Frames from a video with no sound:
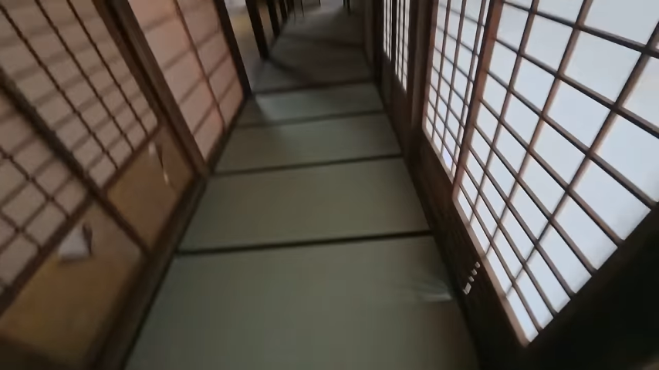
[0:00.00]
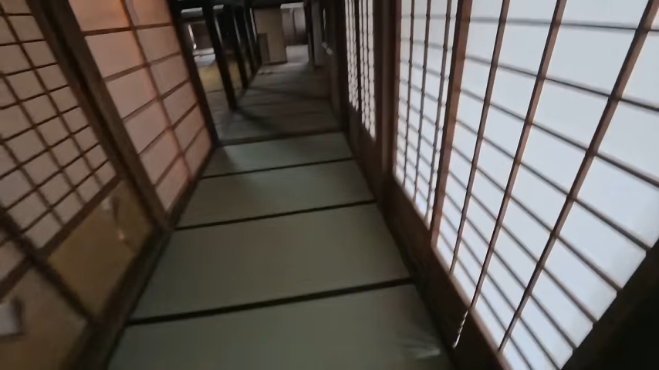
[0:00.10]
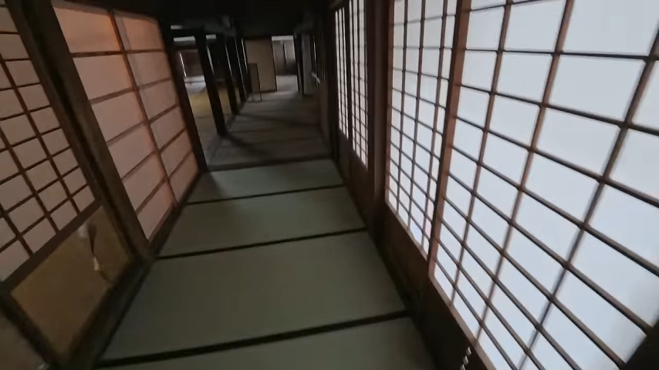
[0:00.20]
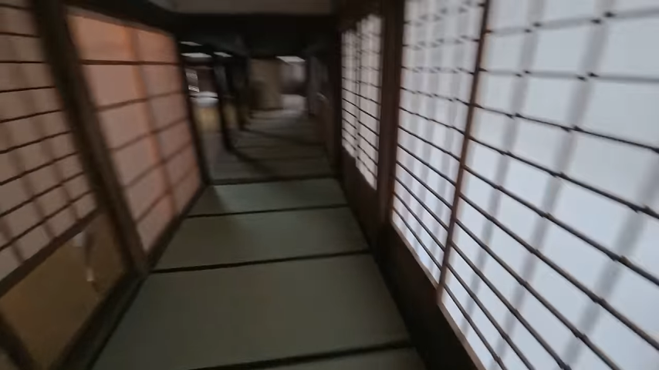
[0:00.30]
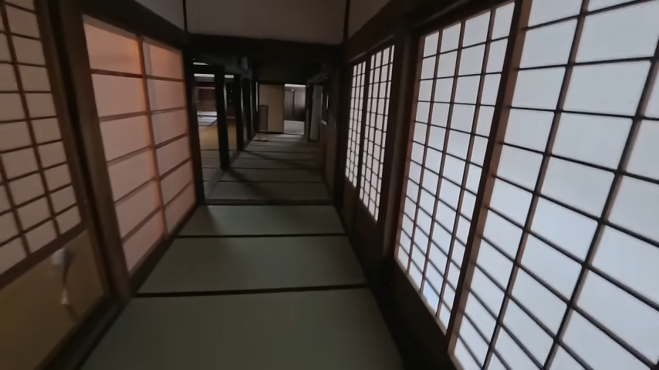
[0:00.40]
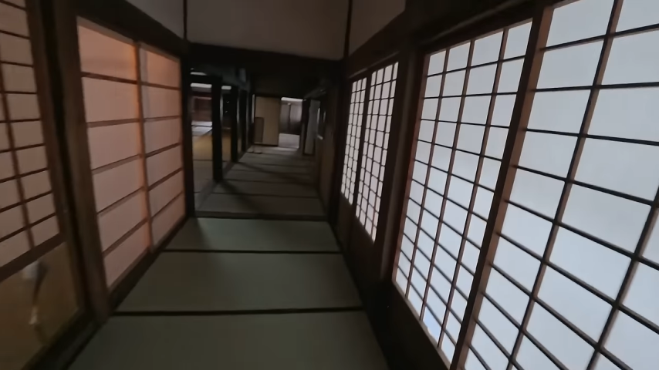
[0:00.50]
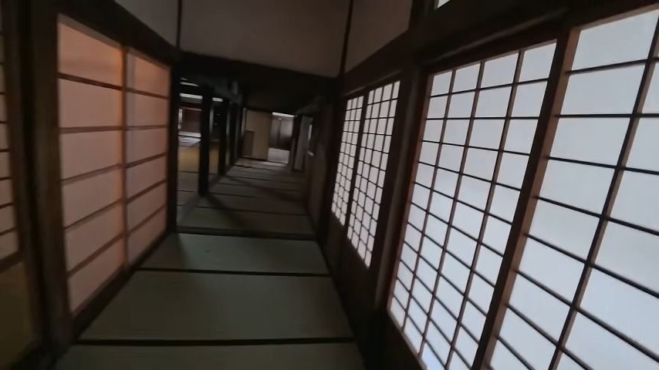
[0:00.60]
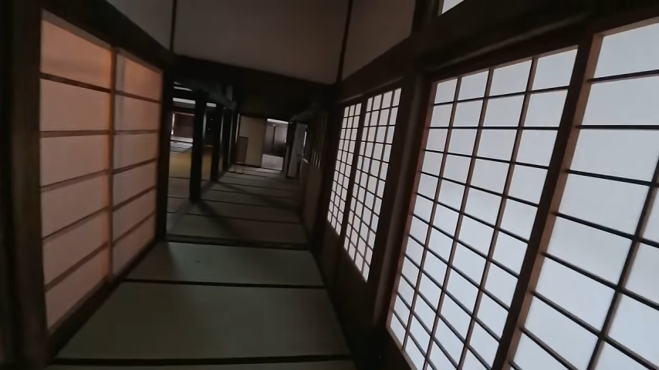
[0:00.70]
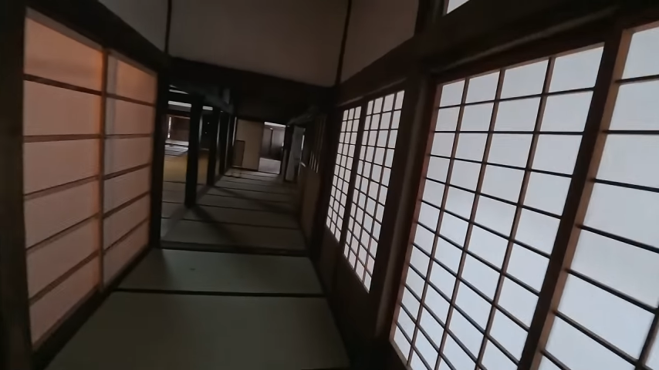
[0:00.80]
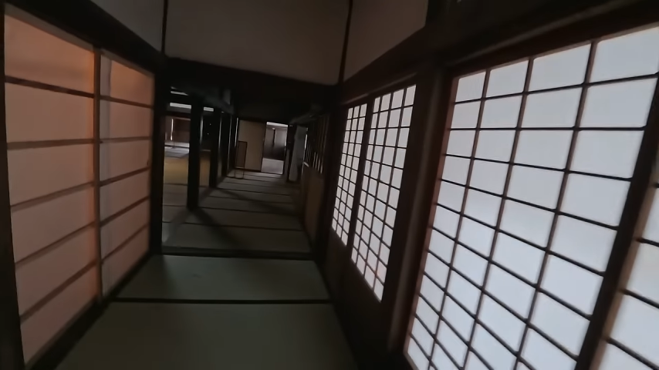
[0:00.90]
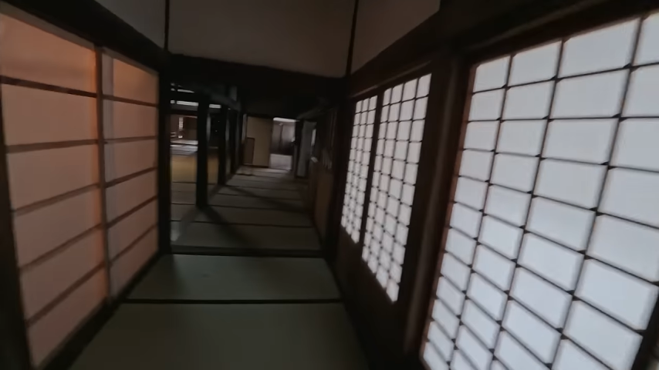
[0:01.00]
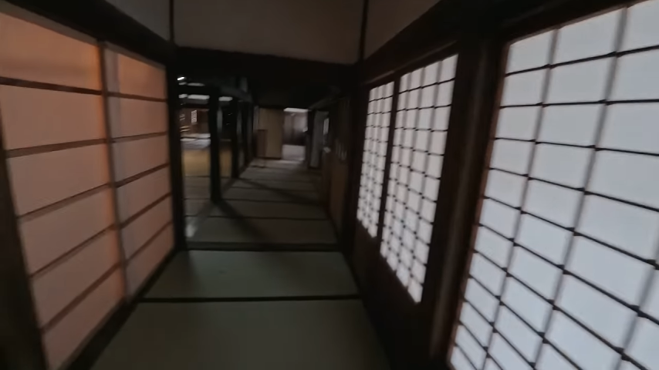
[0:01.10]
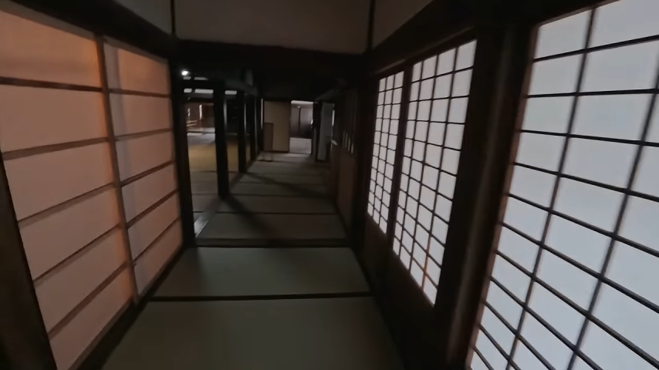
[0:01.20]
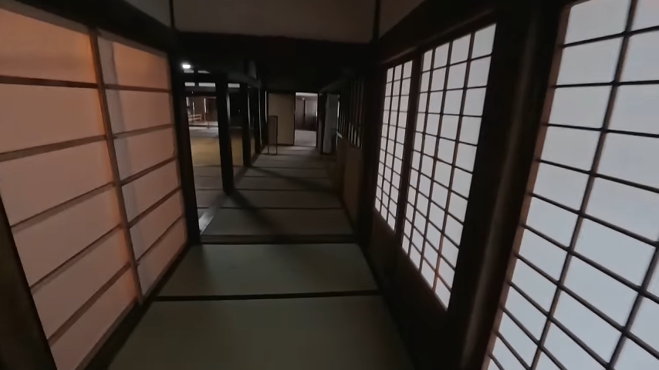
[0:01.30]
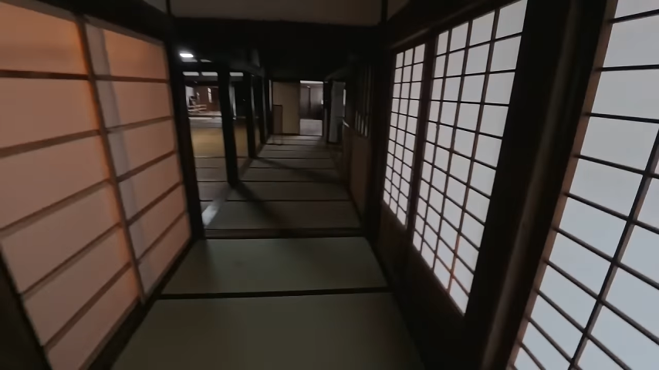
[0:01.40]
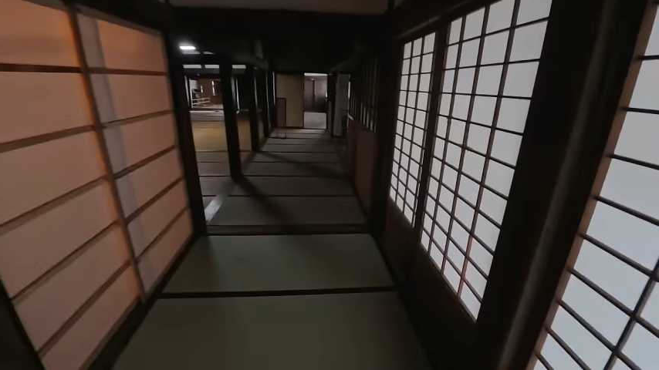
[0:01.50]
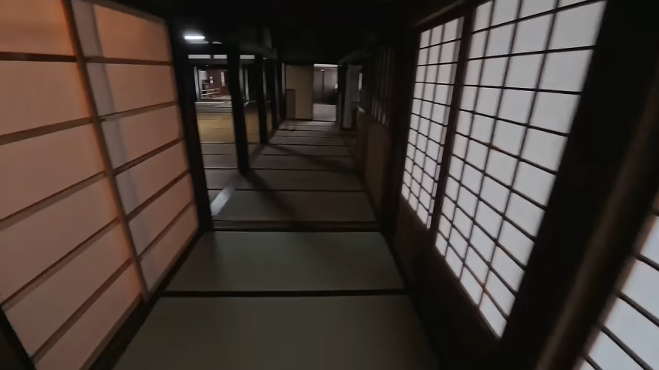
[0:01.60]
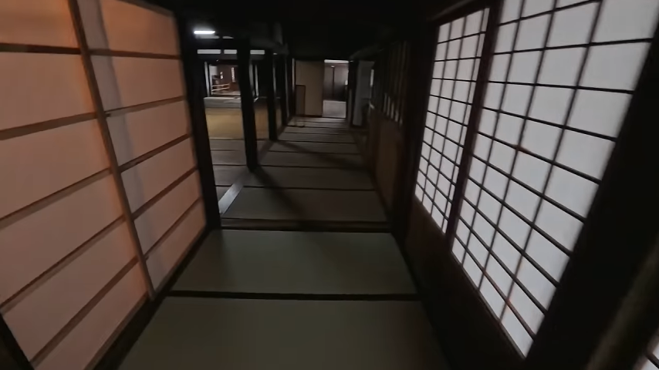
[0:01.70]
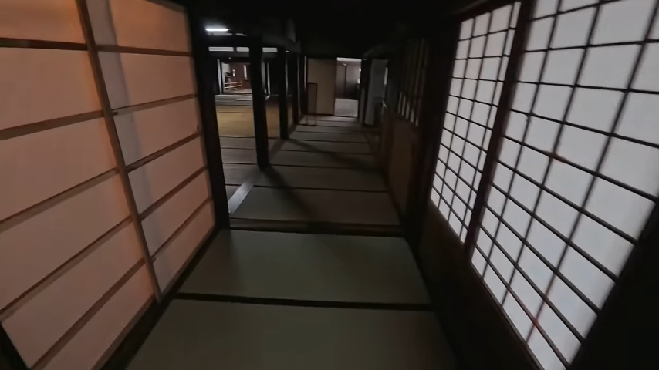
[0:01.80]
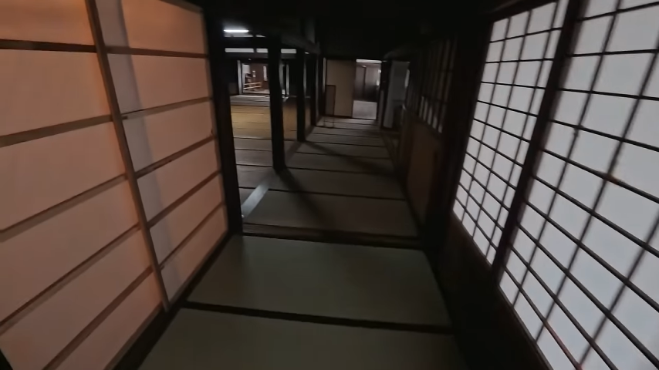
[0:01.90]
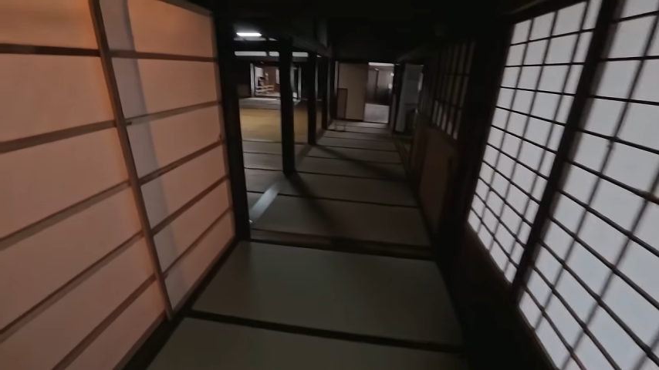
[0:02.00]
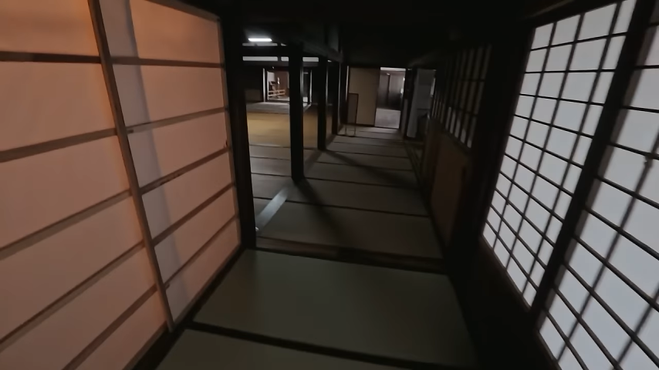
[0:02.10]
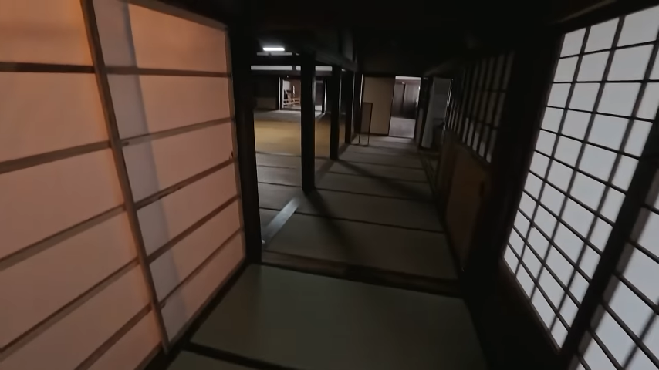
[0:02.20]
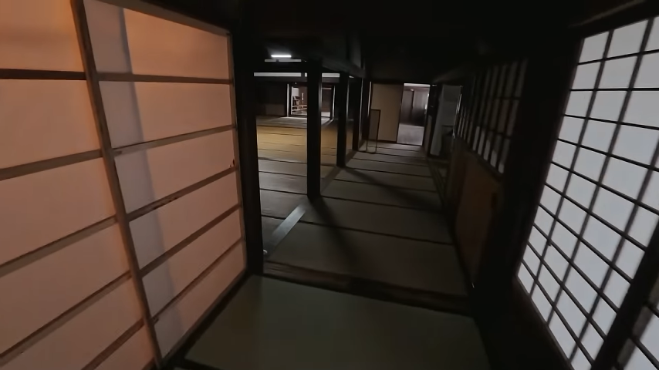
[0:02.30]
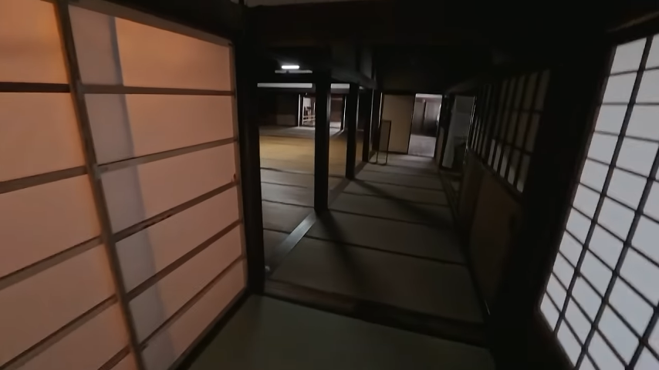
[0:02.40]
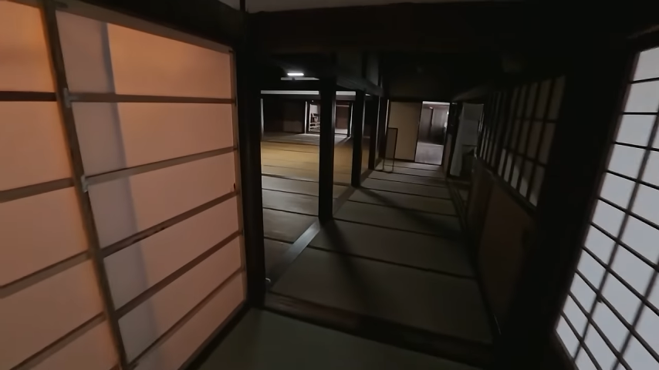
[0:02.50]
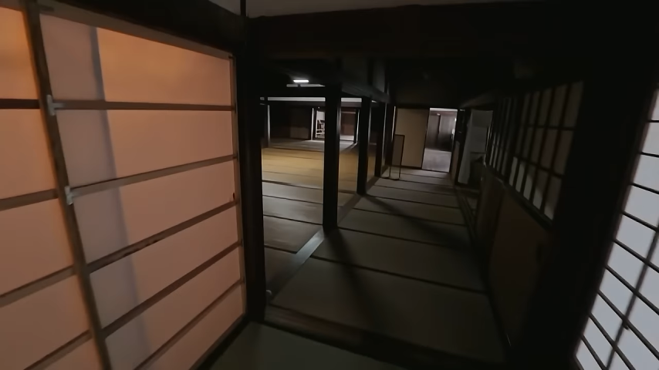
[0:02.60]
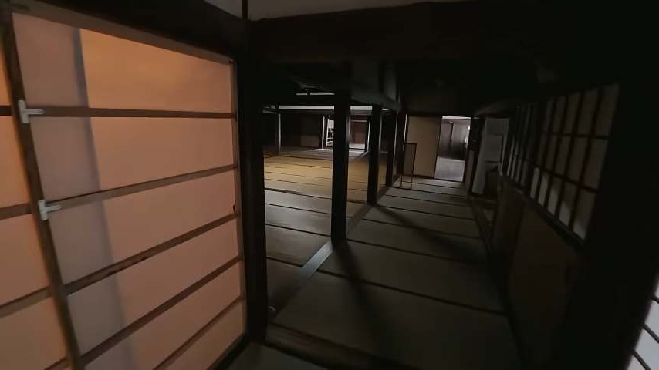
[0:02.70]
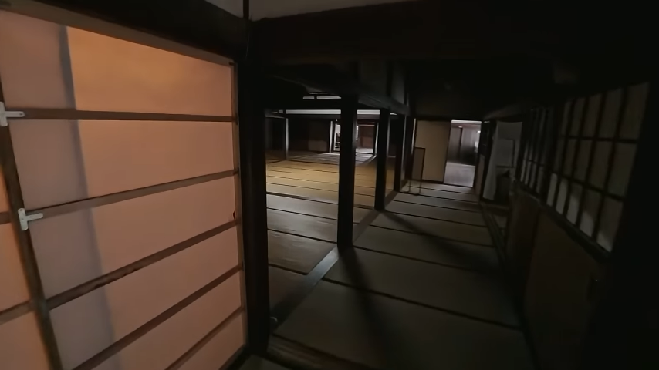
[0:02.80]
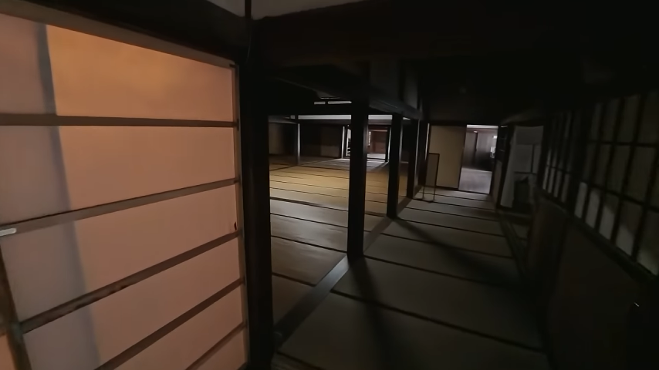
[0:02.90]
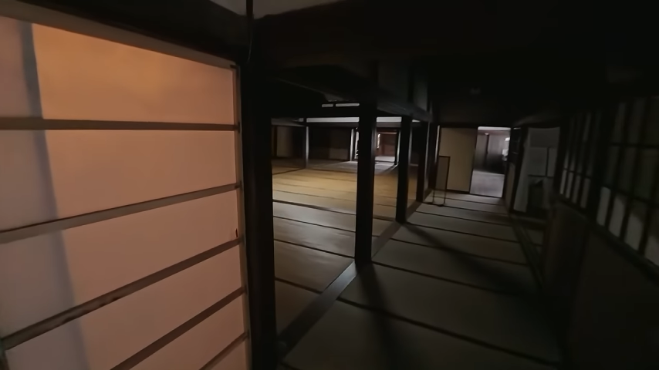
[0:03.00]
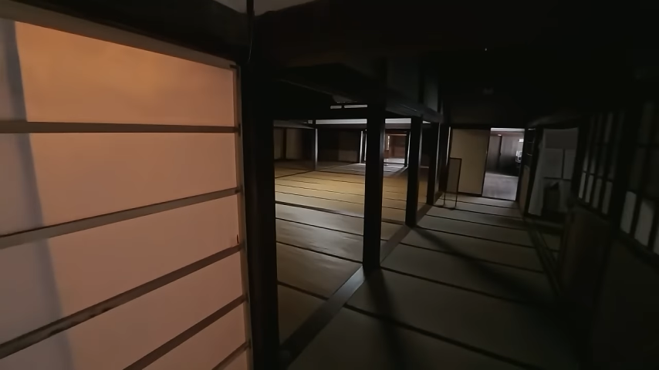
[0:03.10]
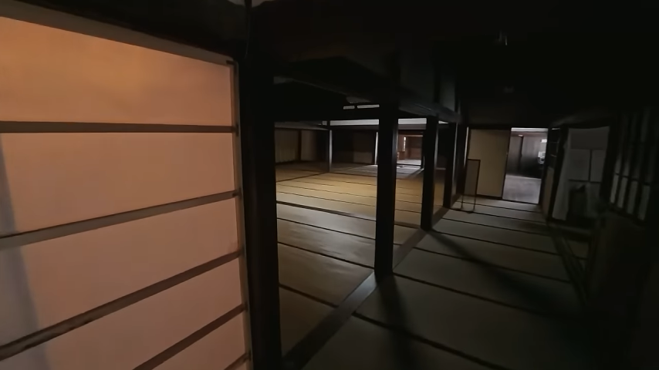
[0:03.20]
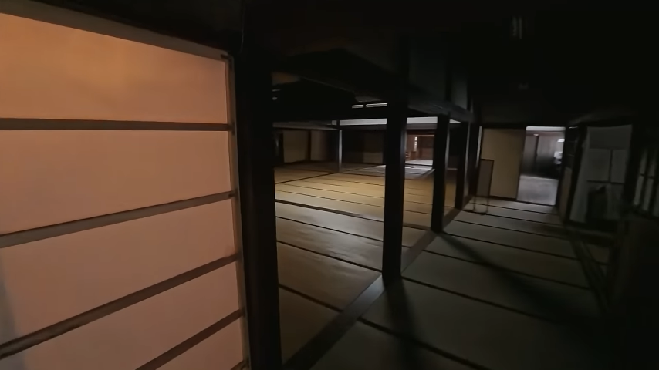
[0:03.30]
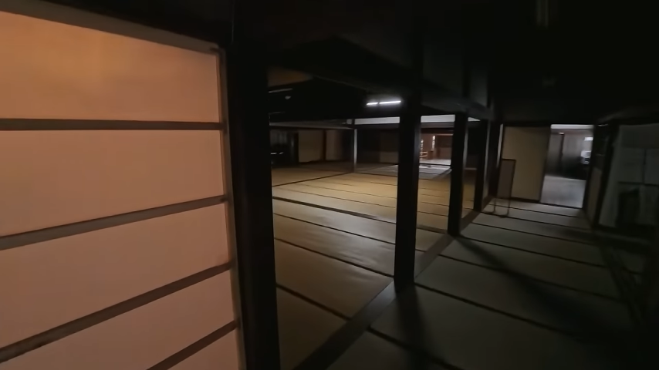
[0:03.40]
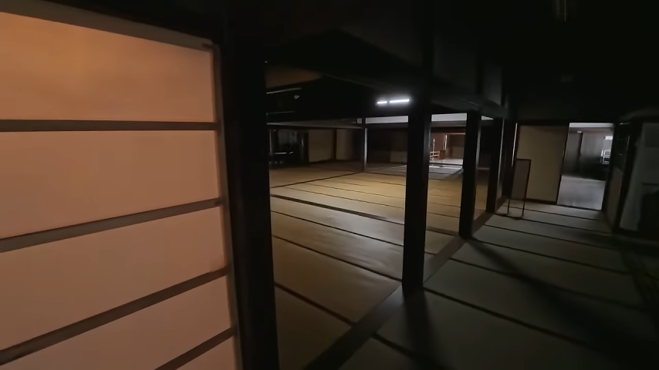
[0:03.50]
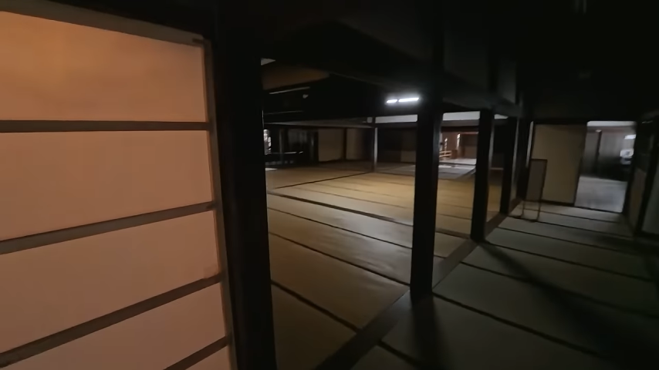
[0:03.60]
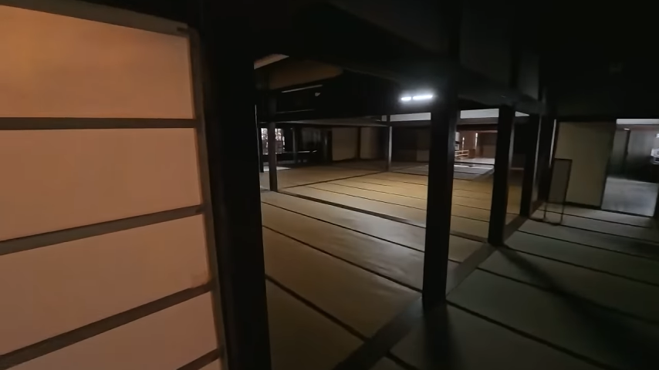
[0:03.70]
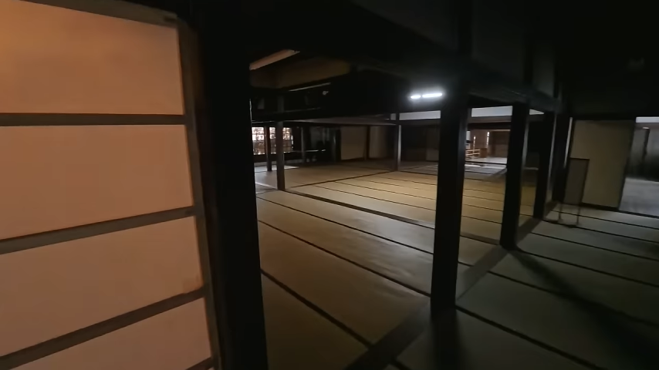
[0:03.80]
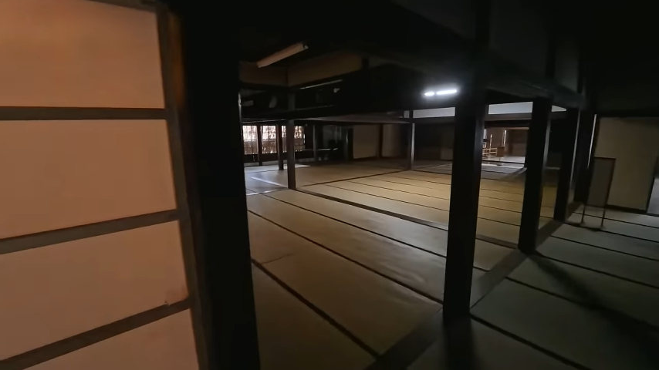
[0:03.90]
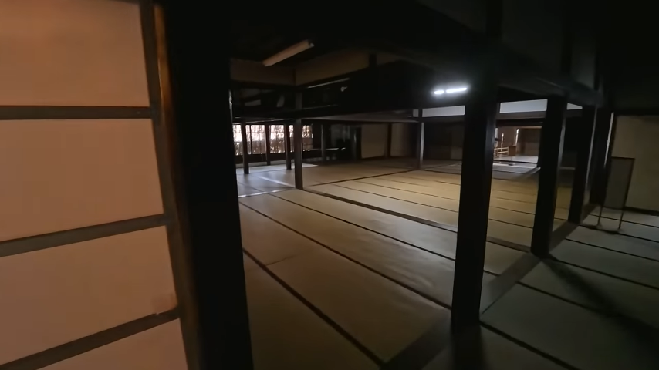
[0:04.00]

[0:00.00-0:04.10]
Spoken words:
Nobody's mouth can be seen.